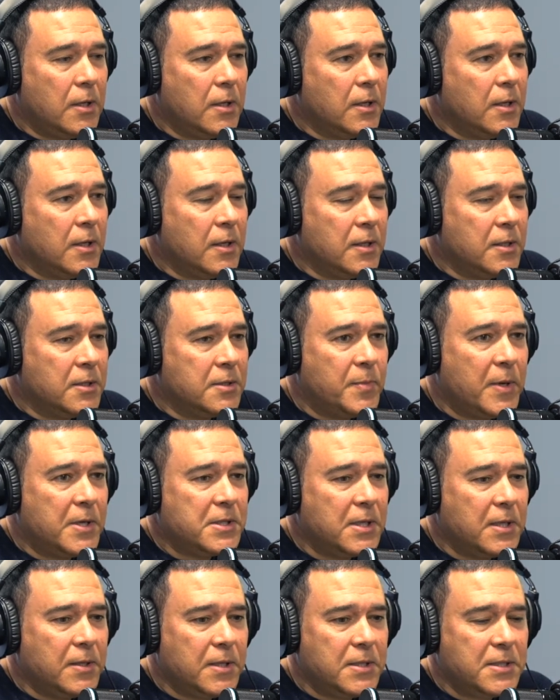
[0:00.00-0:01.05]
uh, and
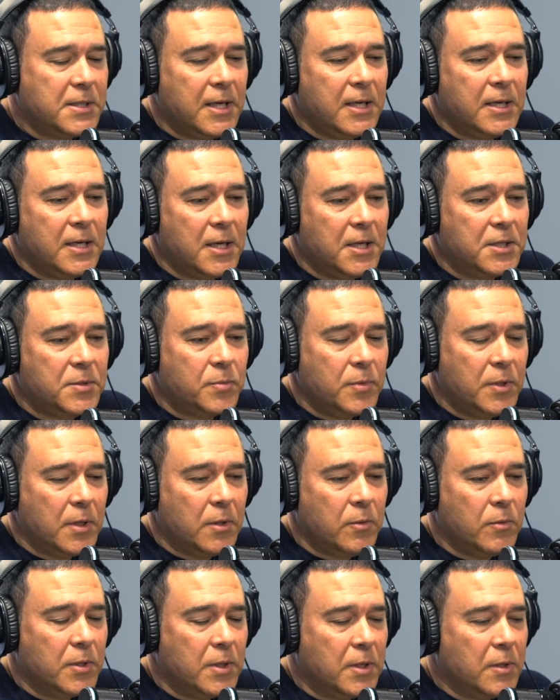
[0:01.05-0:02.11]
especially in this day and age, you know,
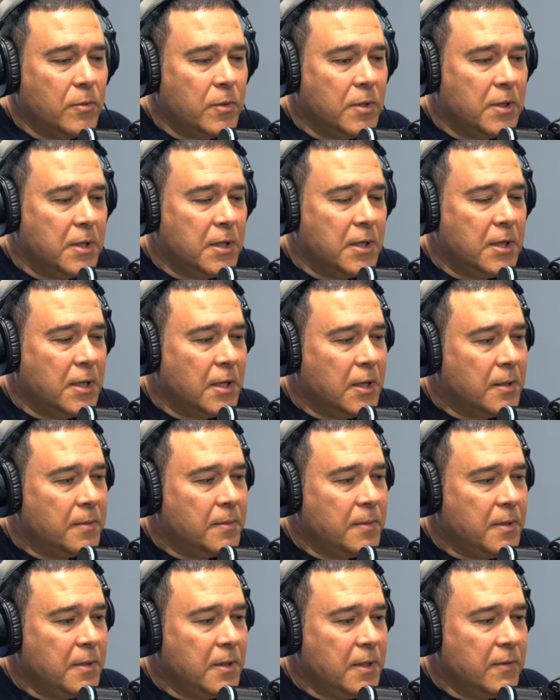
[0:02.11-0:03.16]
with, with the, uh,
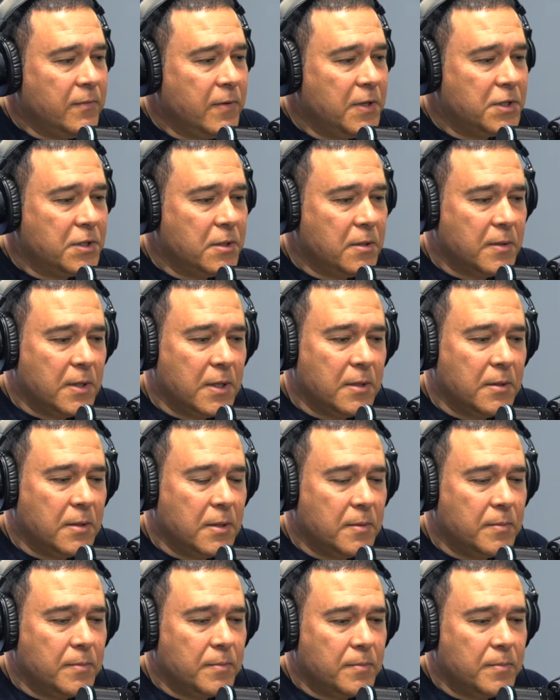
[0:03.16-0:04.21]
the invention of the,
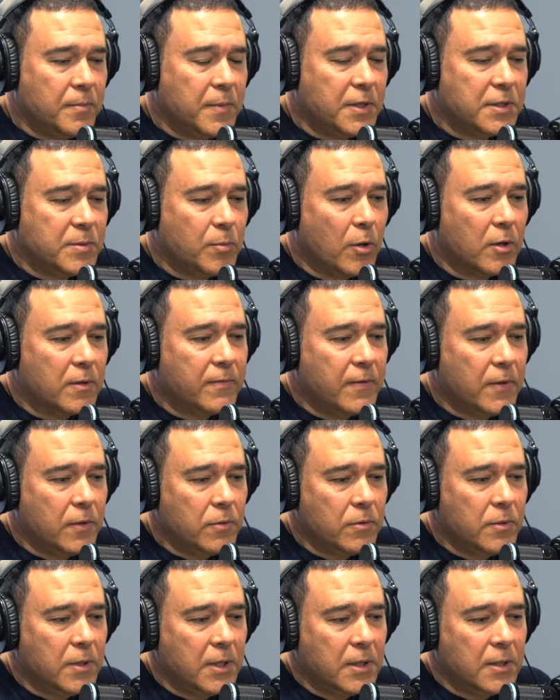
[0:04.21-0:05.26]
the, the
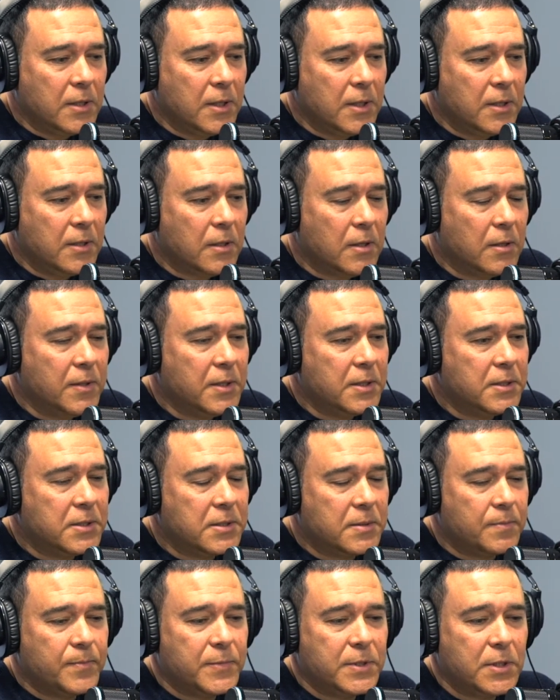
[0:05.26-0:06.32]
smartphone and, and all
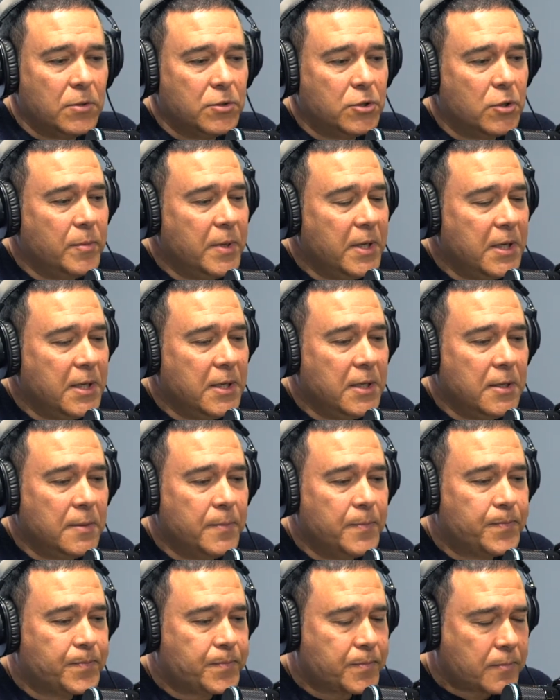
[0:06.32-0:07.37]
these social media
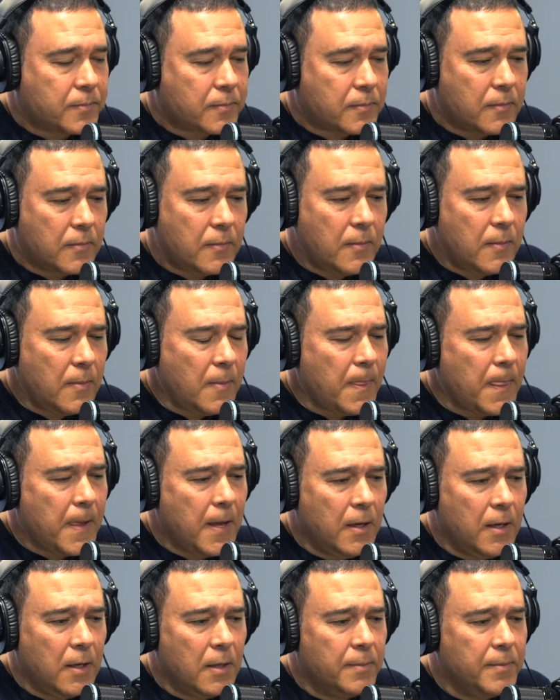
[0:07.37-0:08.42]

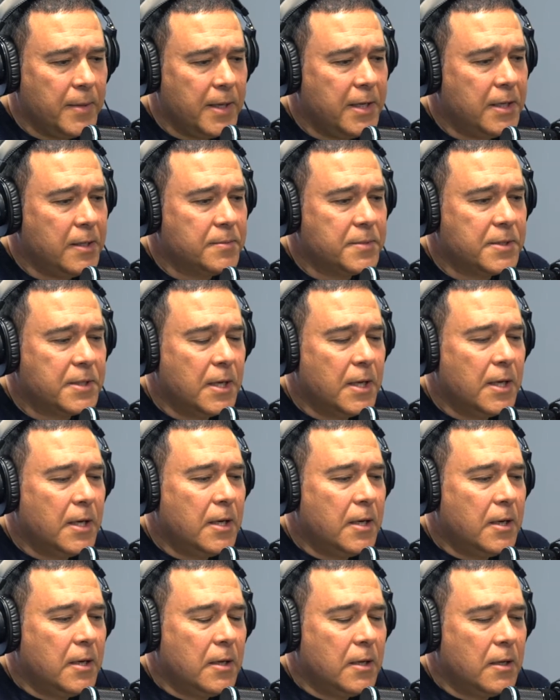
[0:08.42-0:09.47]
uh, mediums,
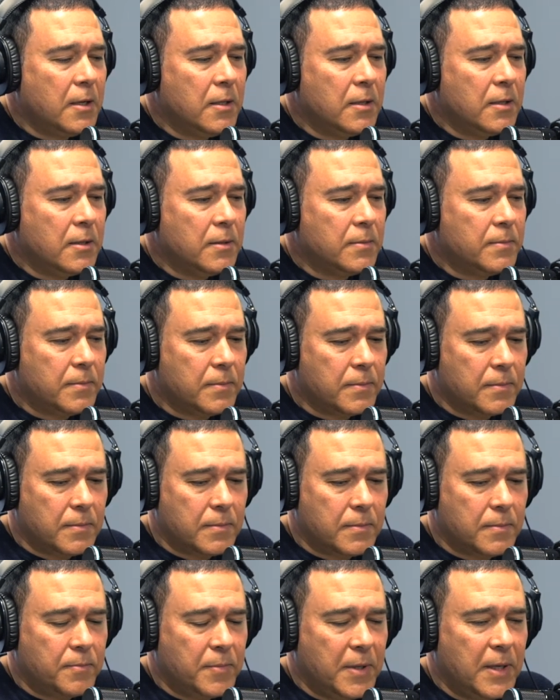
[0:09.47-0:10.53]
uh,
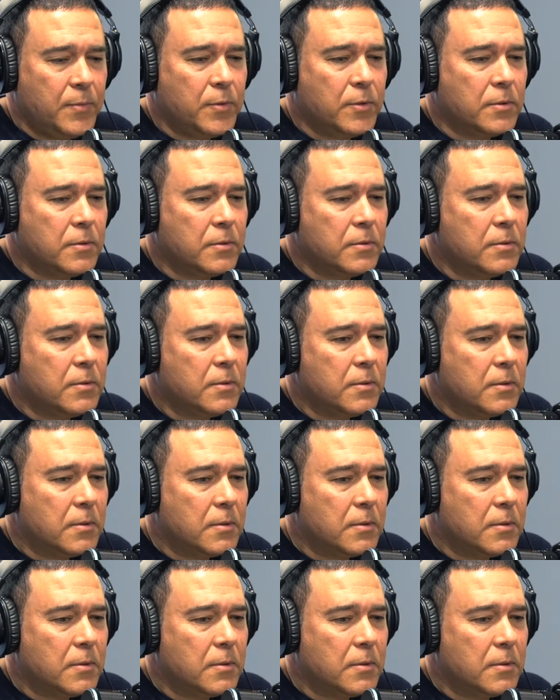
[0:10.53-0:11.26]
people